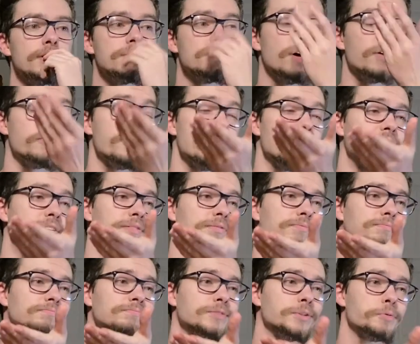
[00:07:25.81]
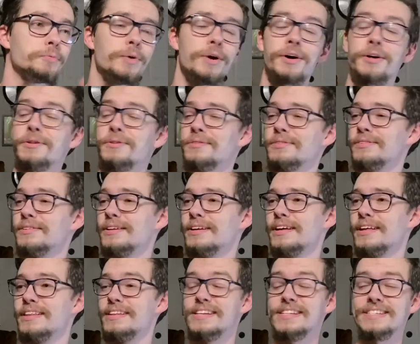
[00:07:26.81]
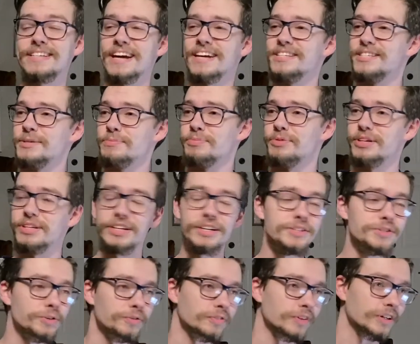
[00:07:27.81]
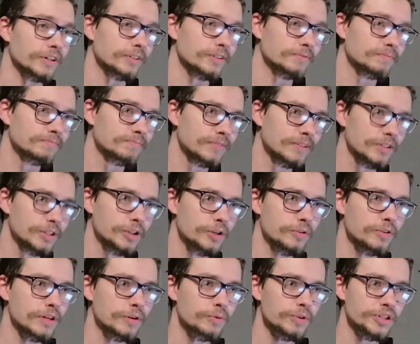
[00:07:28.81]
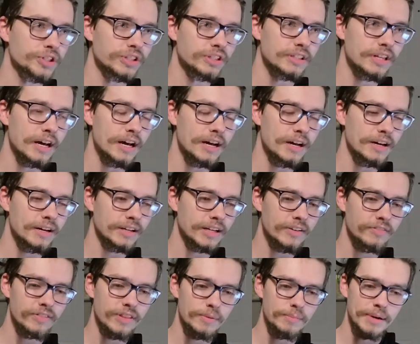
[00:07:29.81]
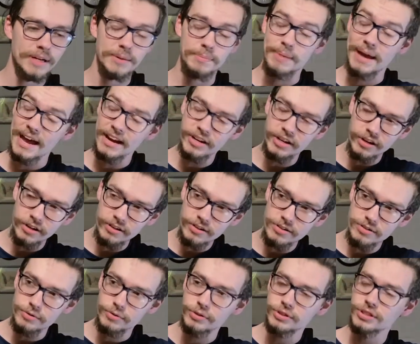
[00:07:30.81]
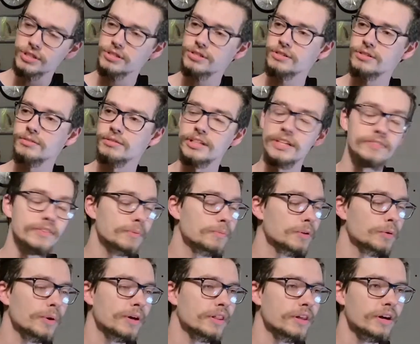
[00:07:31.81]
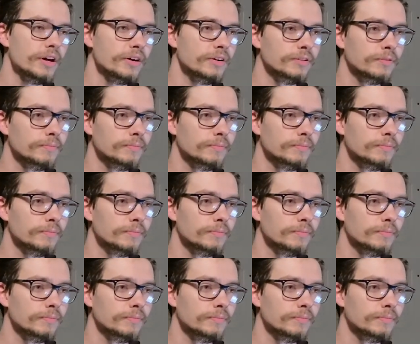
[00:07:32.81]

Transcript: Alrighty. Well, these guys seem pretty good so far. Do you think we should give them any bad cards or just leave them the way they are?